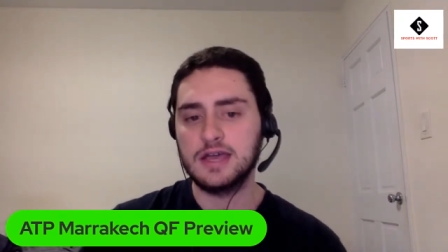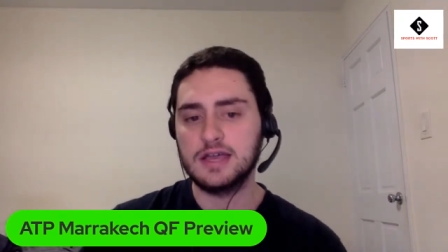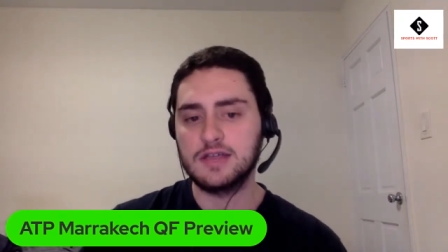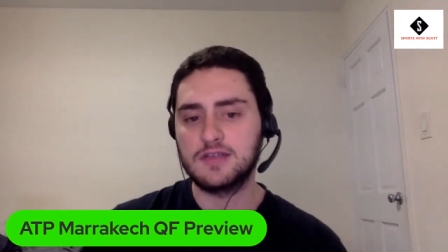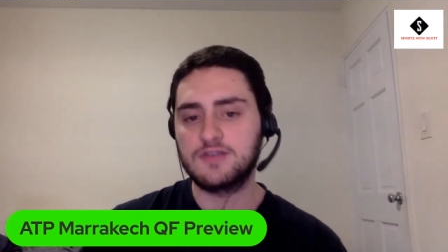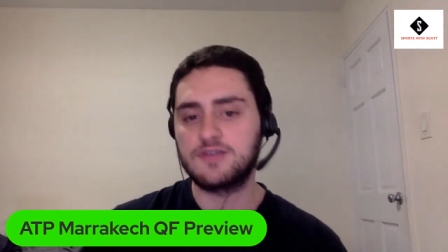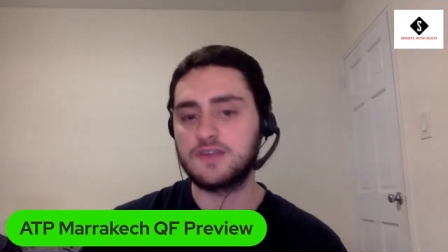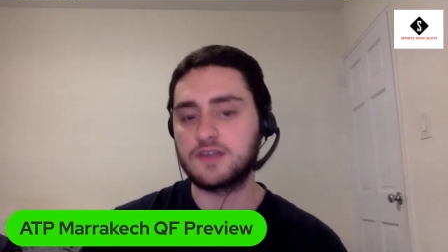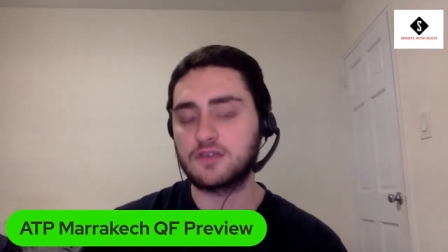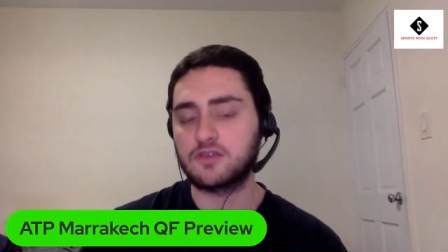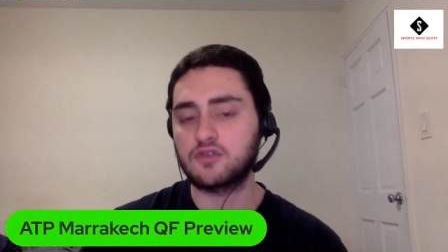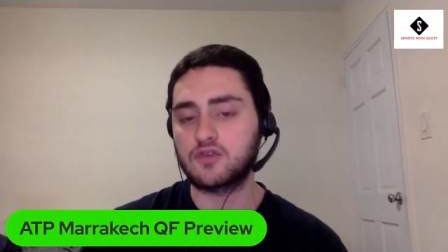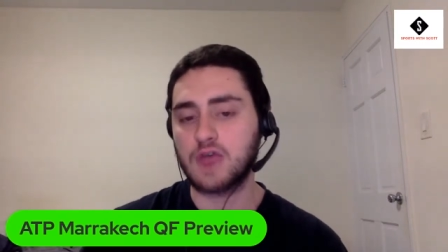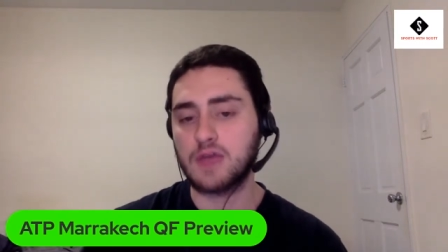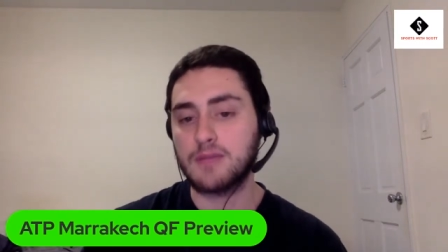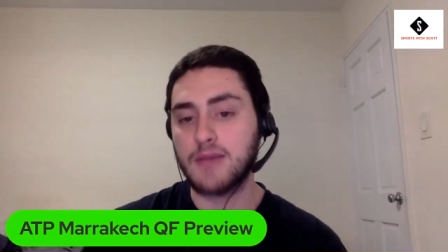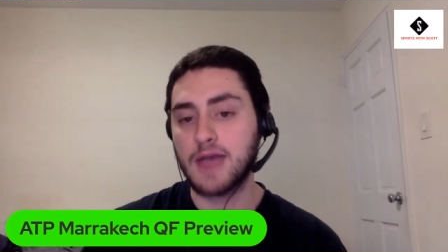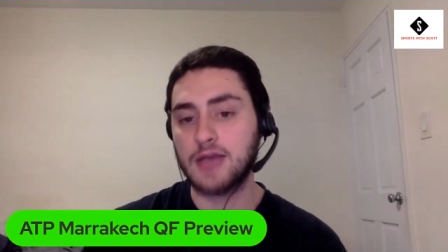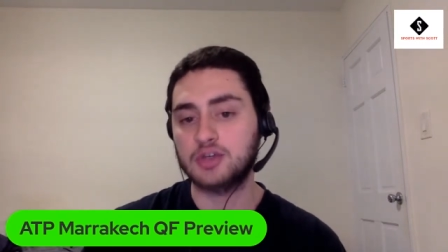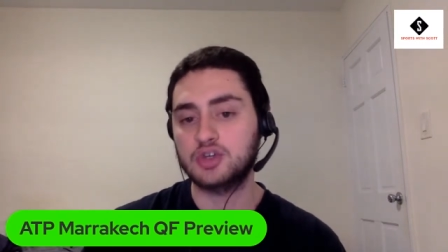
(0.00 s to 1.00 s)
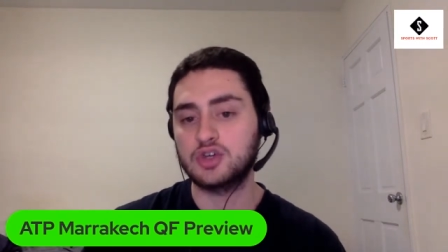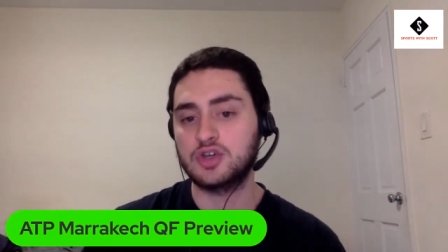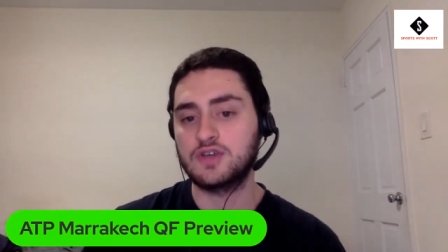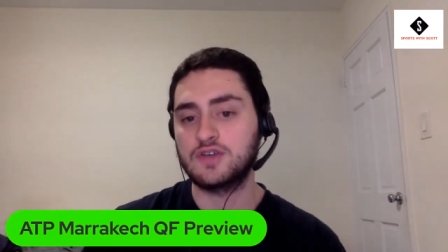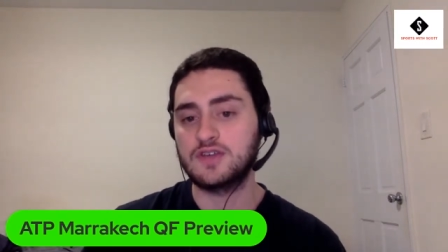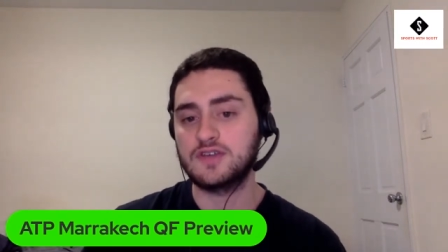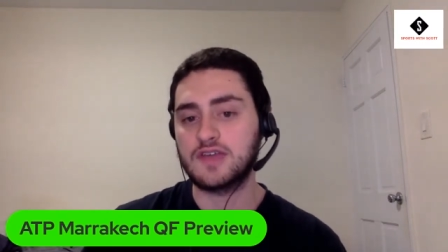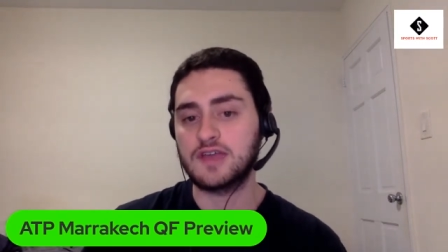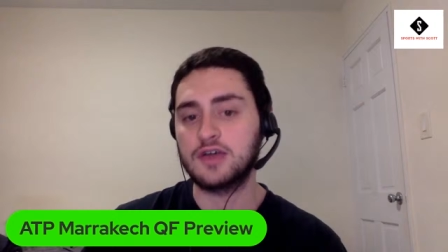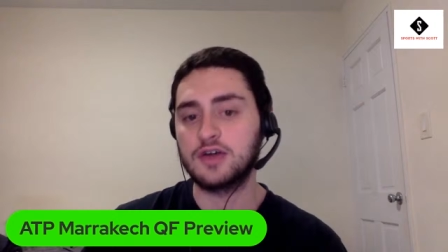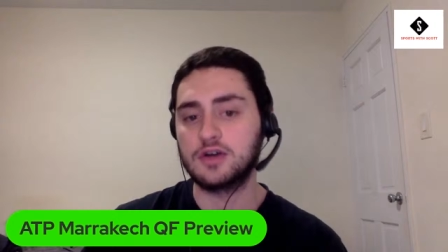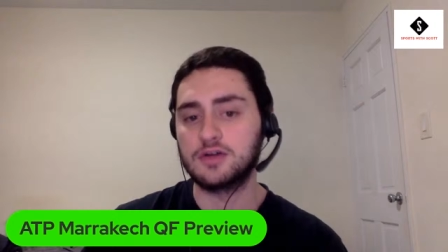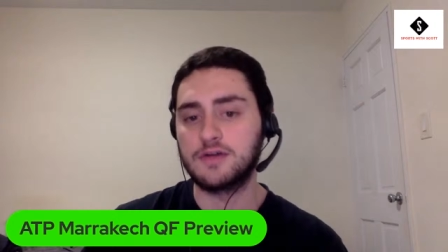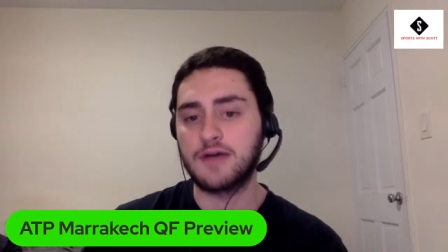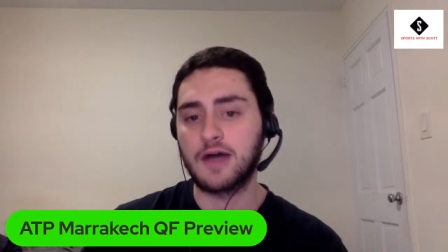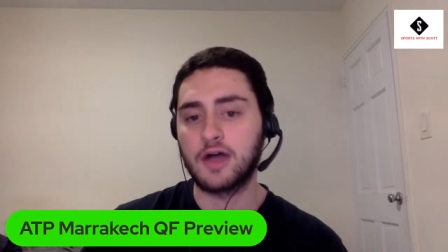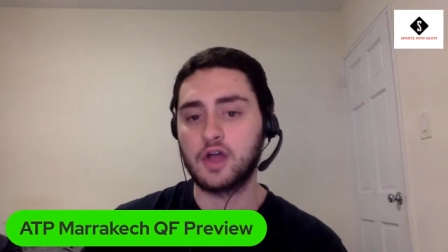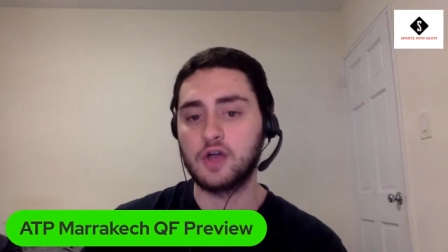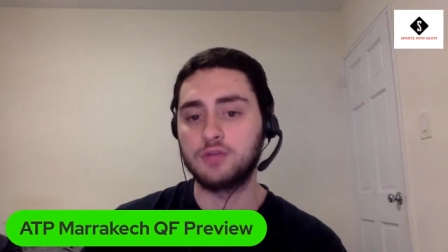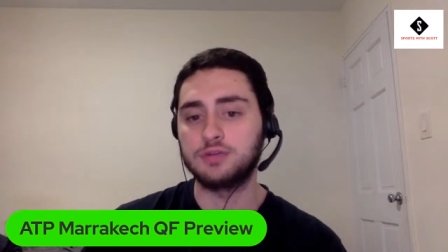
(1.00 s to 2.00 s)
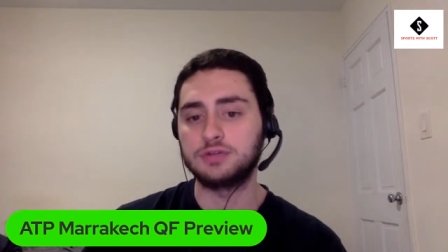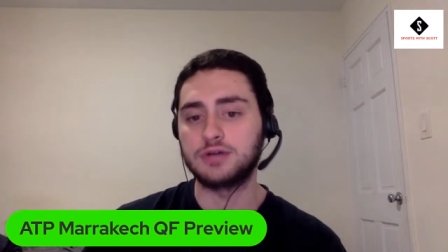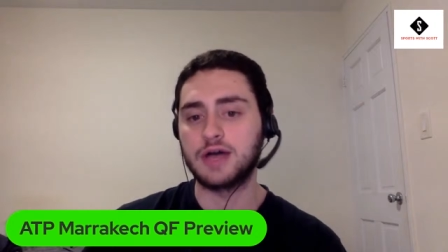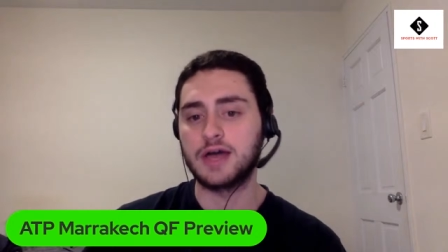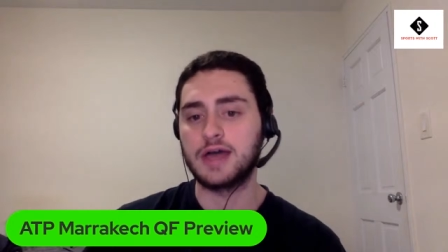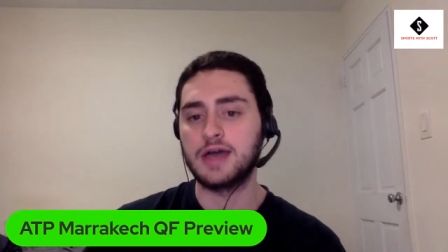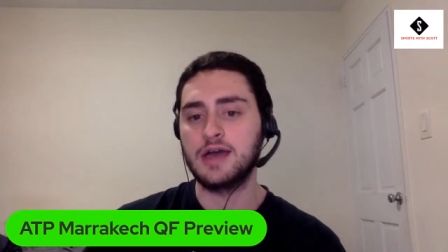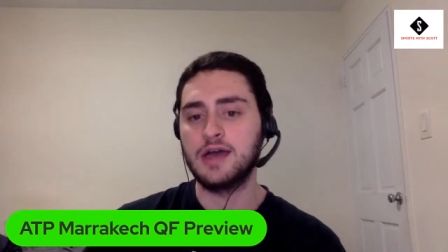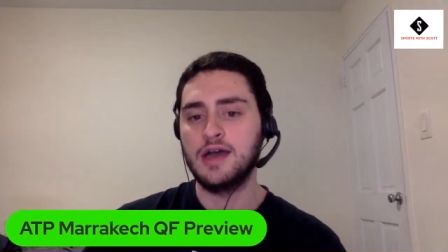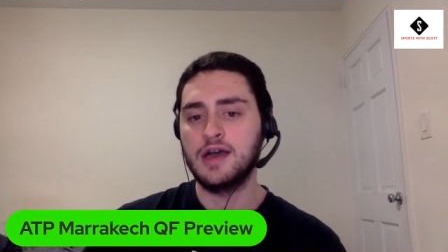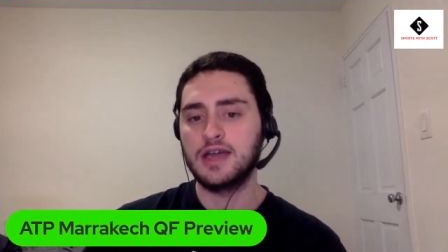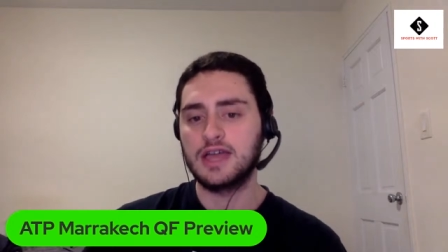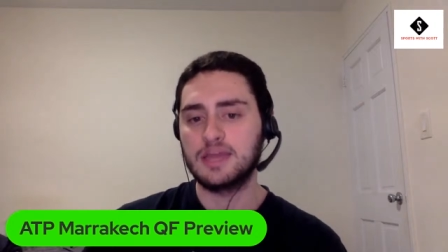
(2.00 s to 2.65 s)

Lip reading: in 6 straight matches is a good value play.